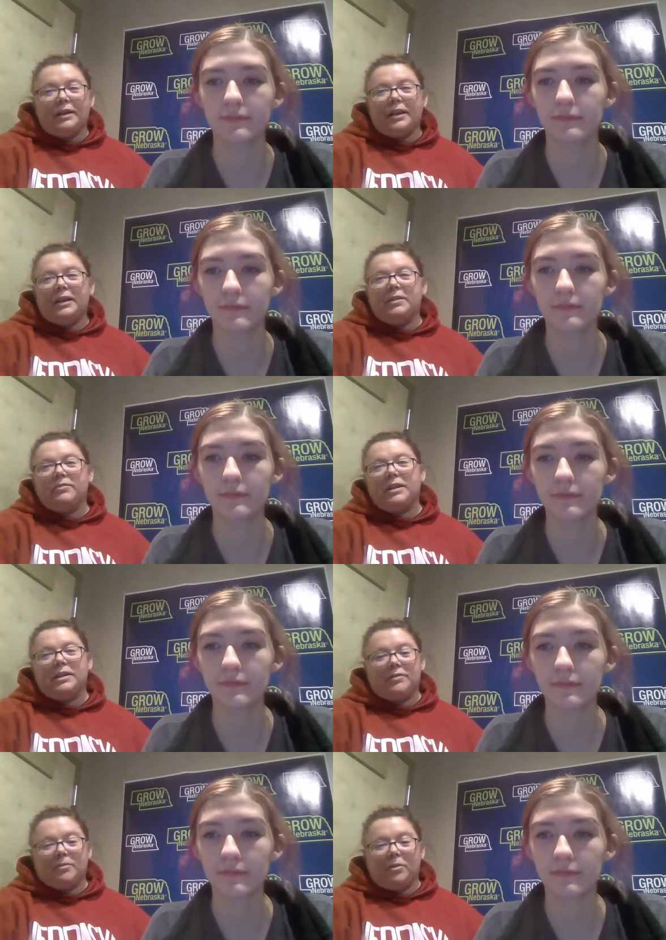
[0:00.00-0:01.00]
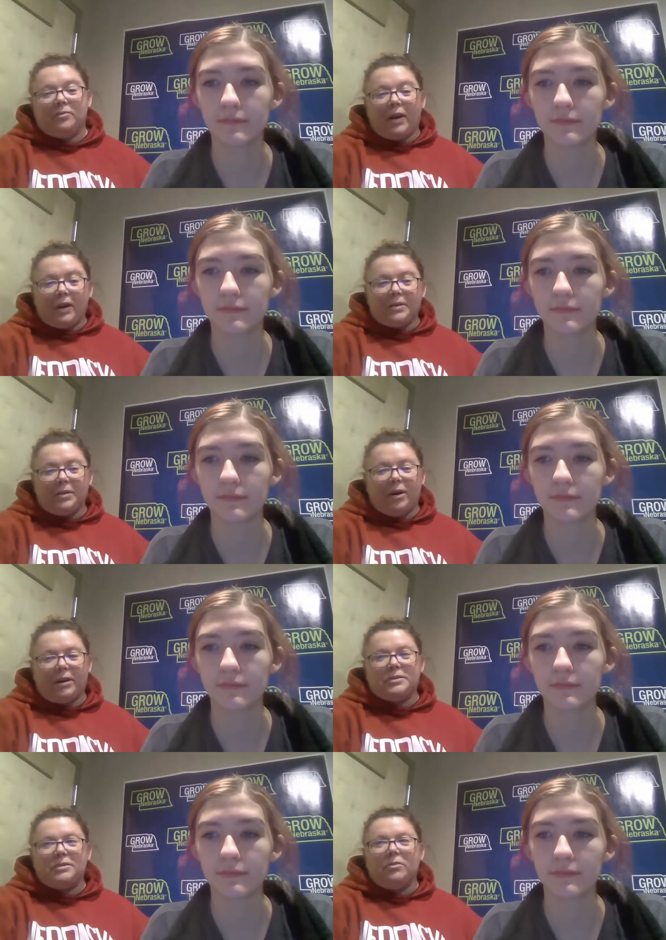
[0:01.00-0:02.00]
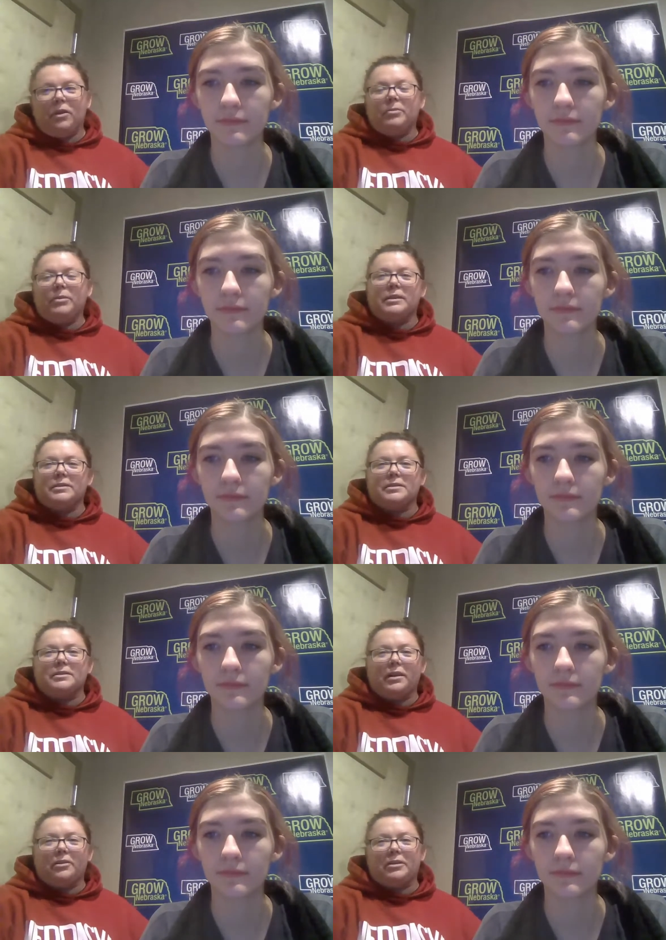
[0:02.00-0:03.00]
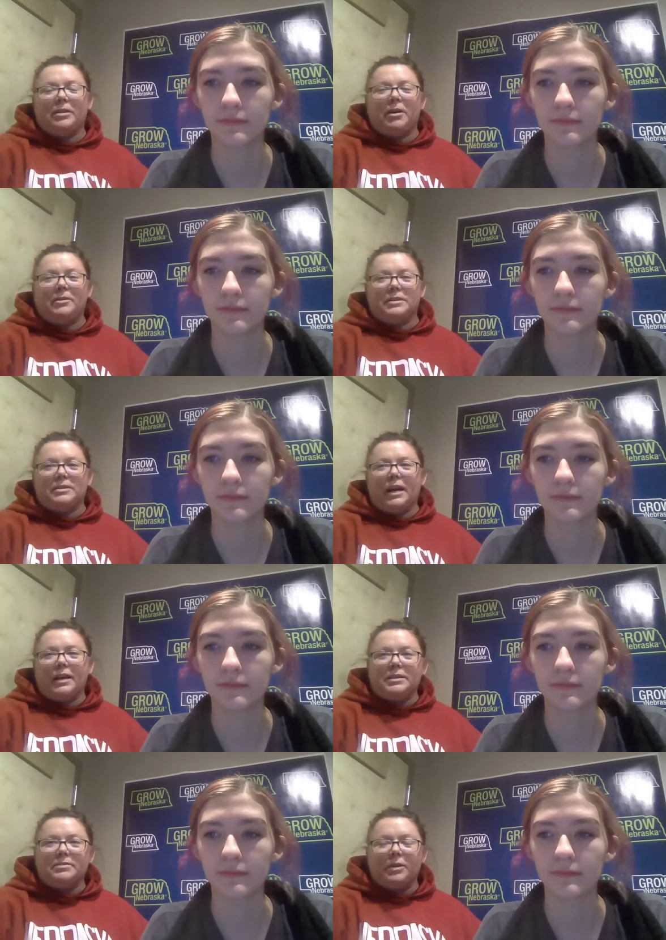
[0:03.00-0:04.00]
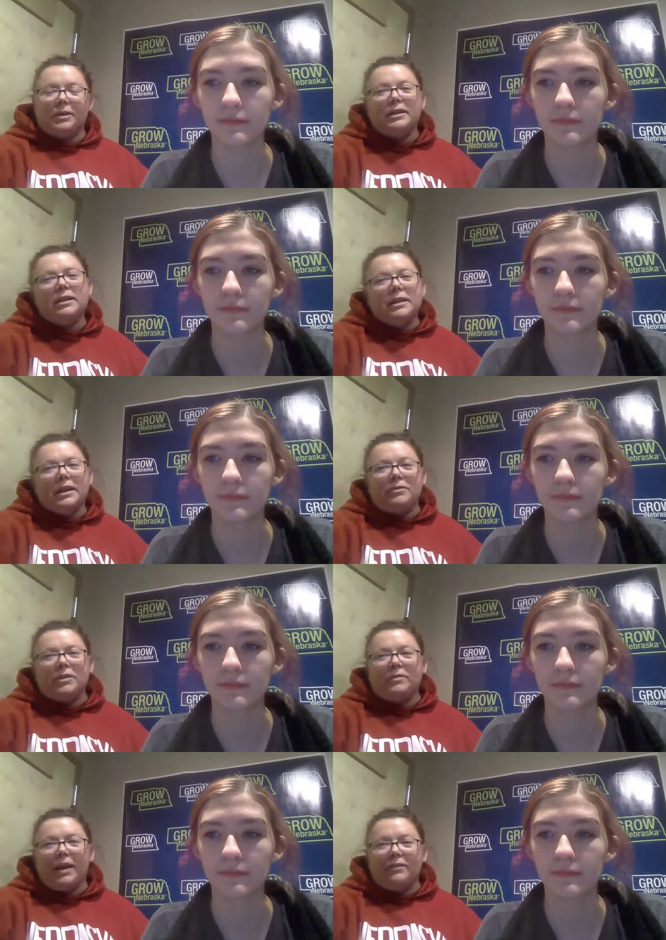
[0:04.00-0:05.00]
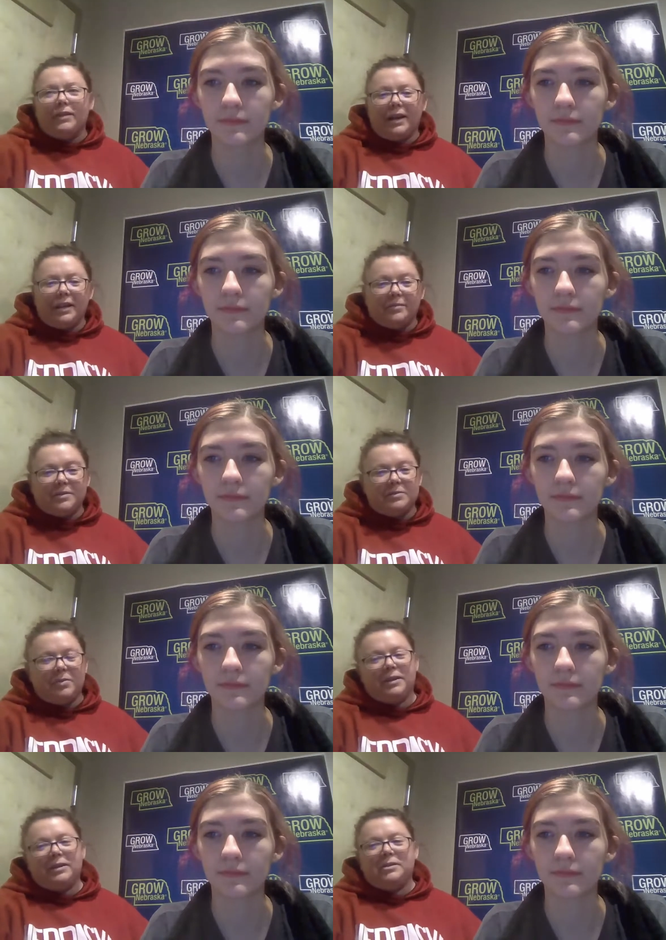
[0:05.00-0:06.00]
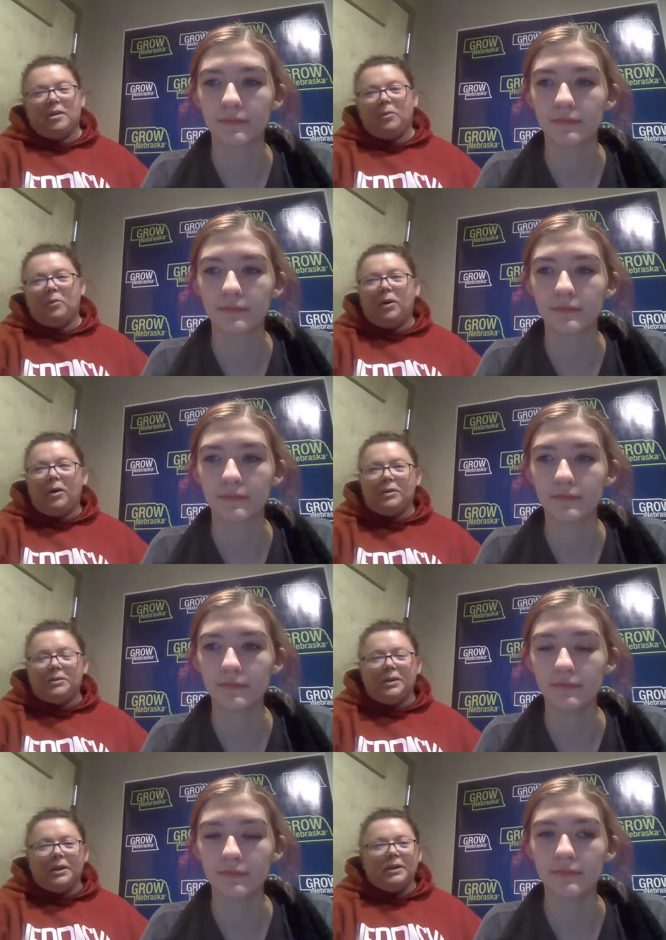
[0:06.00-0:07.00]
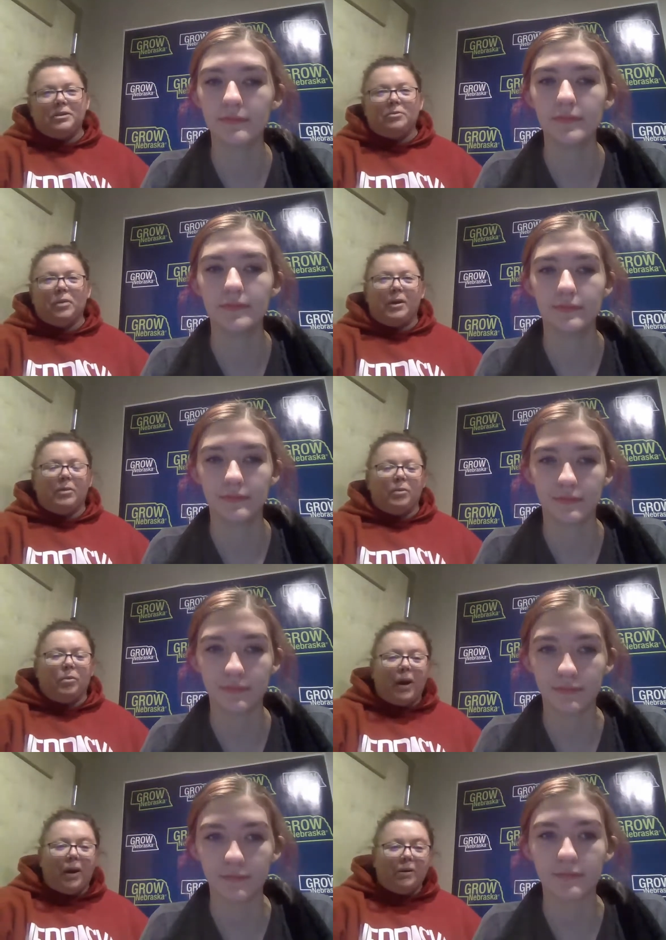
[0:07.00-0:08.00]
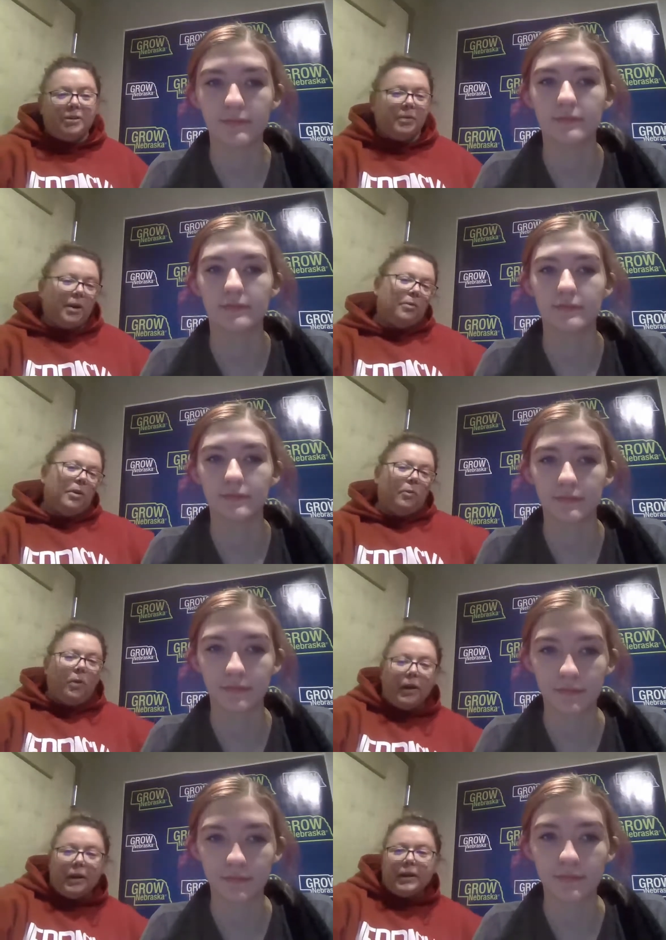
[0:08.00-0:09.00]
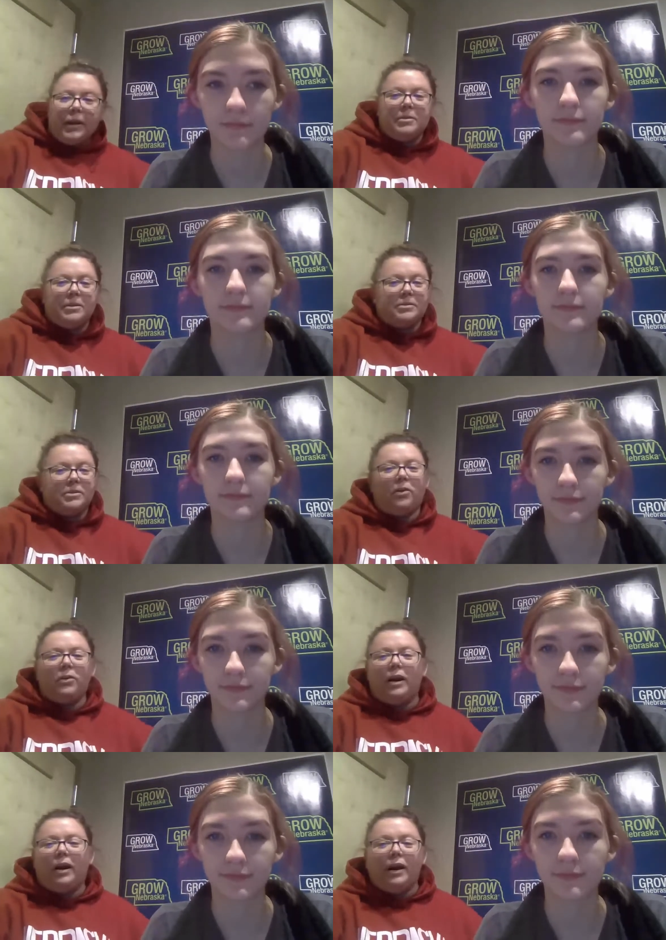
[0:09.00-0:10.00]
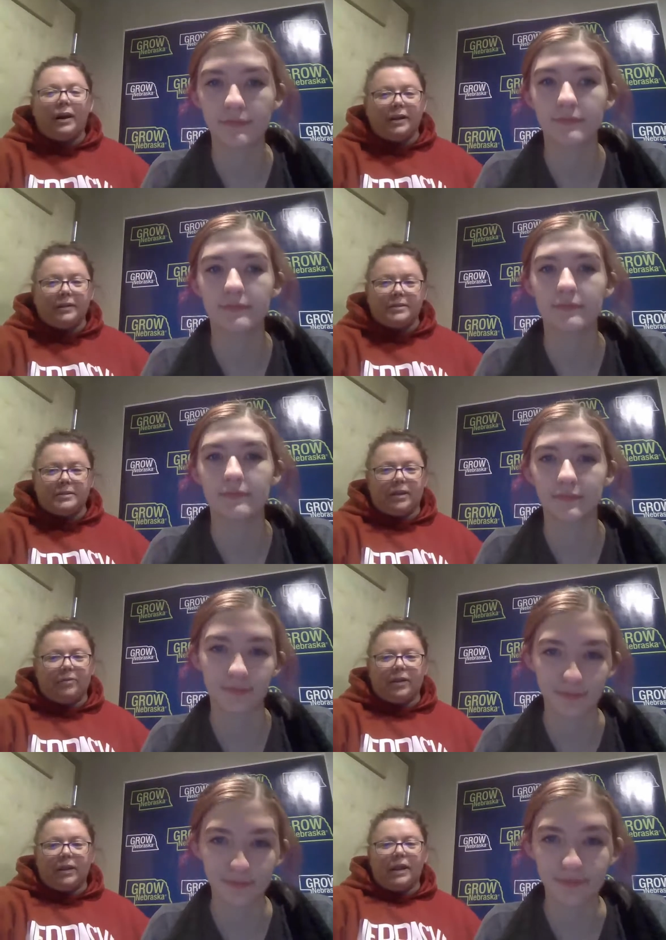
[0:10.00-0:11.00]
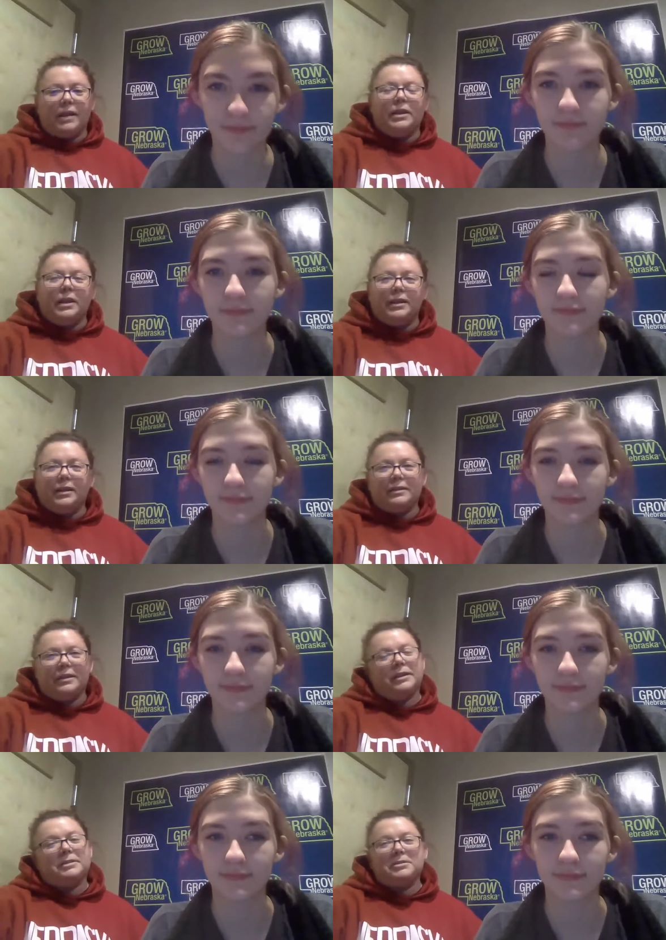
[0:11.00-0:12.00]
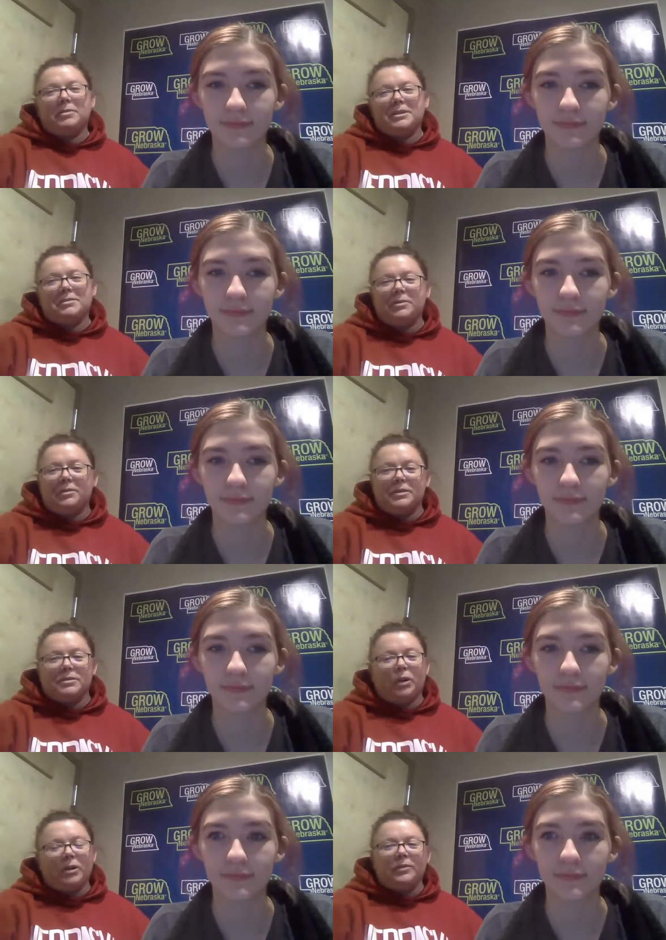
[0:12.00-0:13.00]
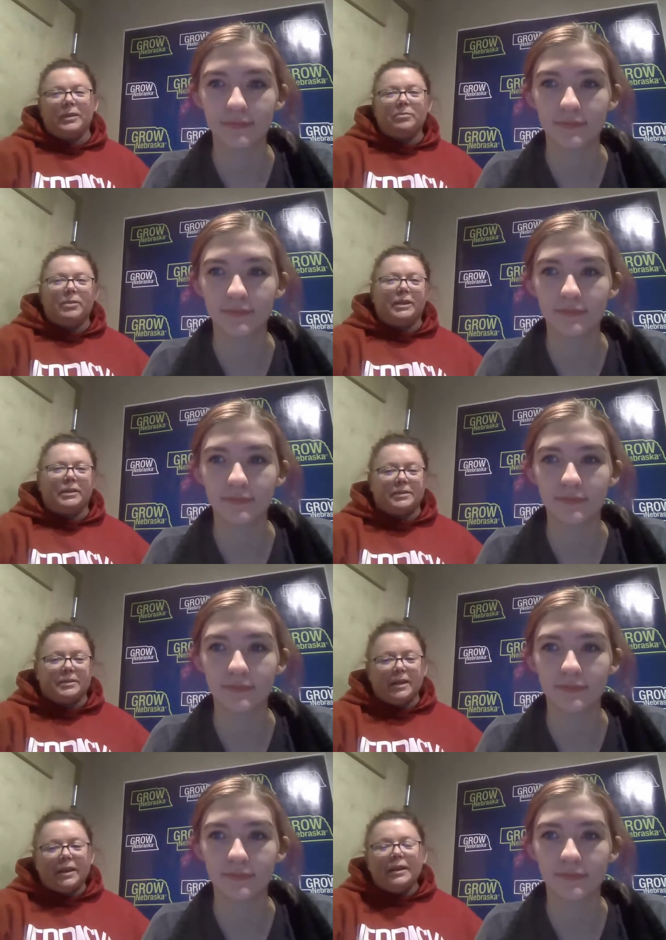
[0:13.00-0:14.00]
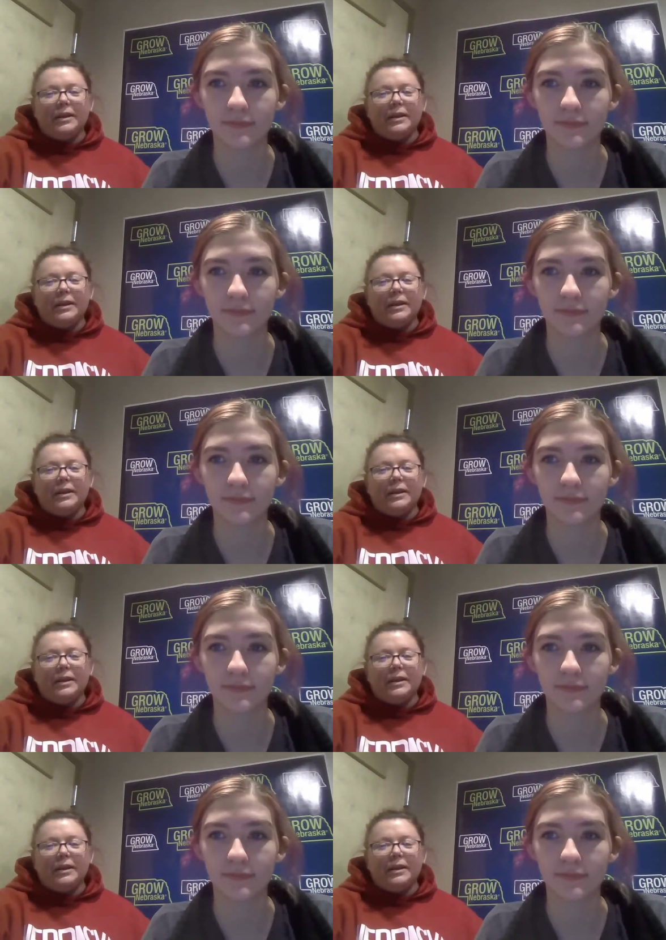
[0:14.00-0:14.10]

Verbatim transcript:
Speaker 1: again if they can even provide the box you want because it's not only about the size but if you have heavy items, you might need double walled. You might want brown, you might want white. I mean, there's all kinds of it. And then the customizable is perfect because